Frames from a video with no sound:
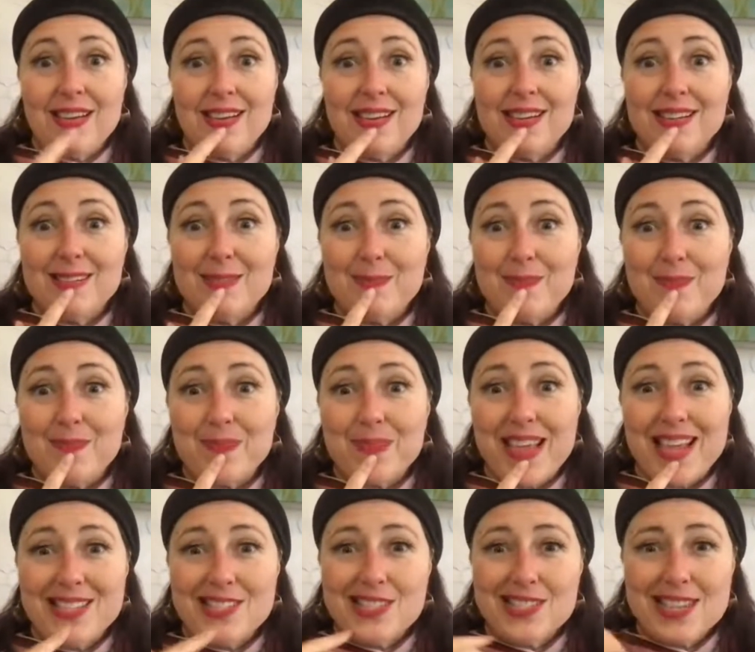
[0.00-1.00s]
Um,
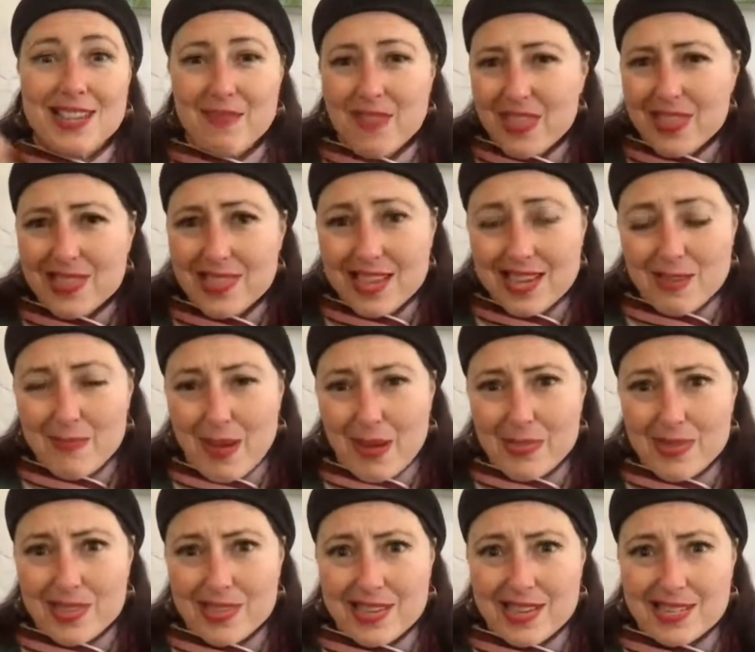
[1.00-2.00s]
and to even think
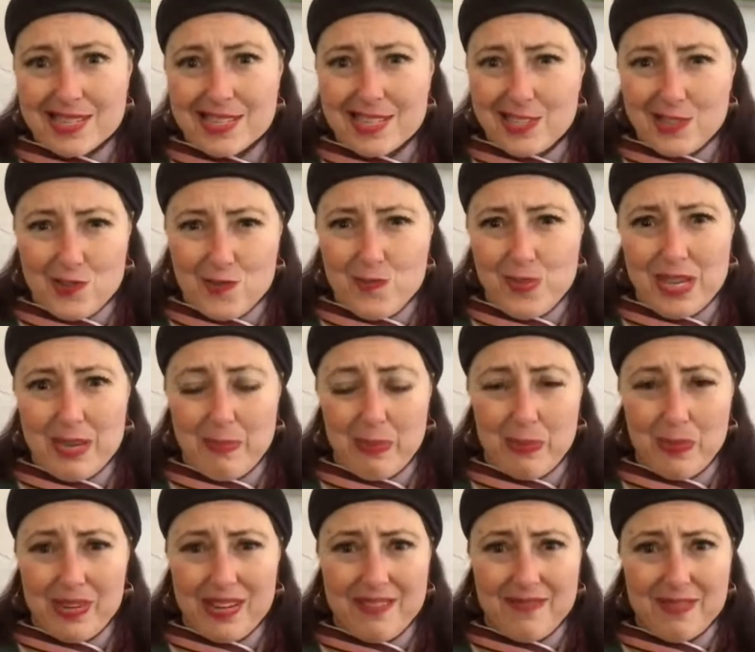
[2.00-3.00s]
about the things that new
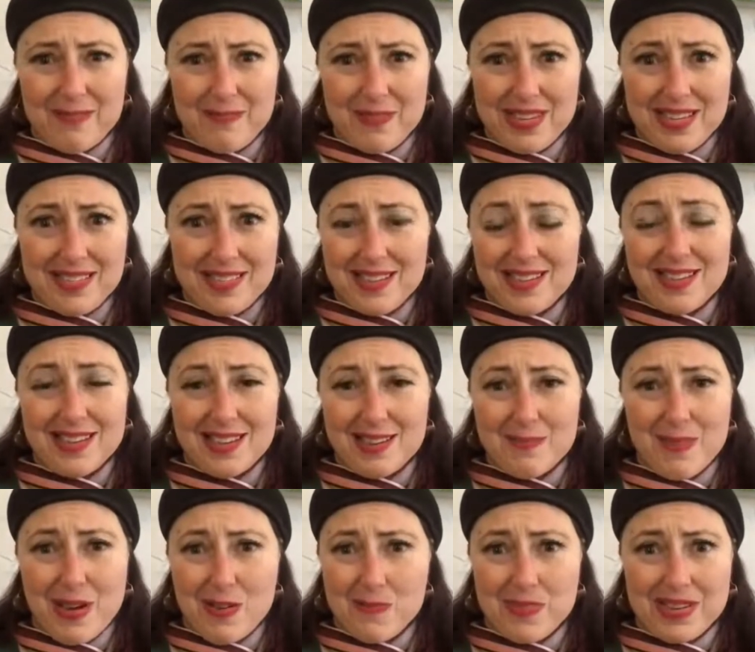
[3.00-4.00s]
people would even be thinking
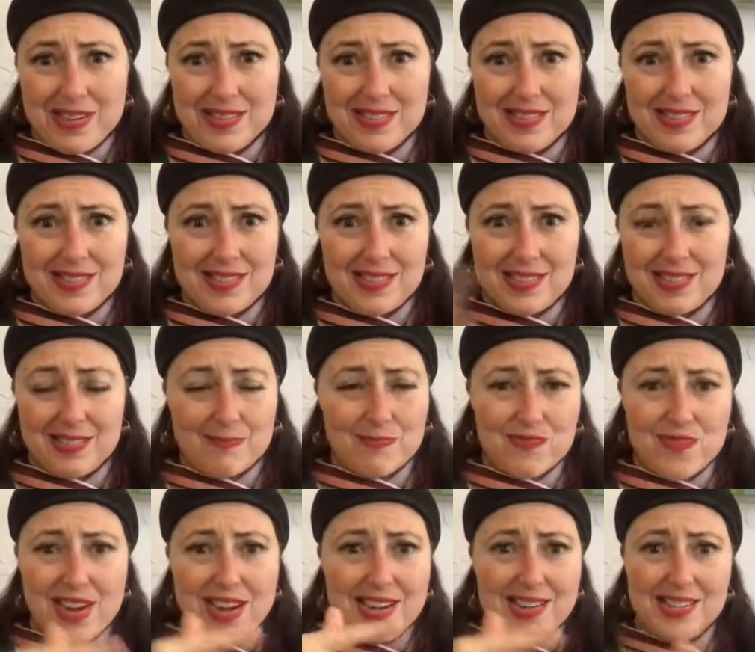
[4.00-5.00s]
about because the
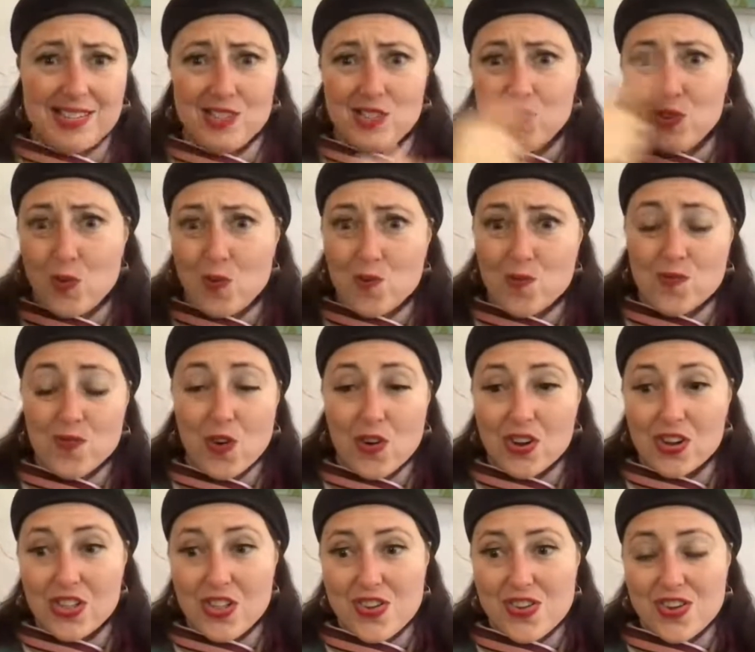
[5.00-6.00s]
brain is so
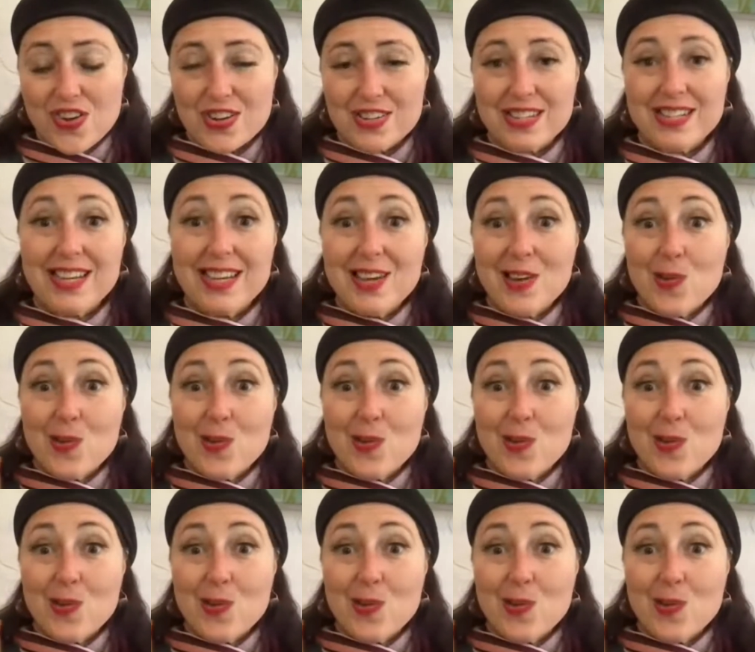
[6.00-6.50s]
far along.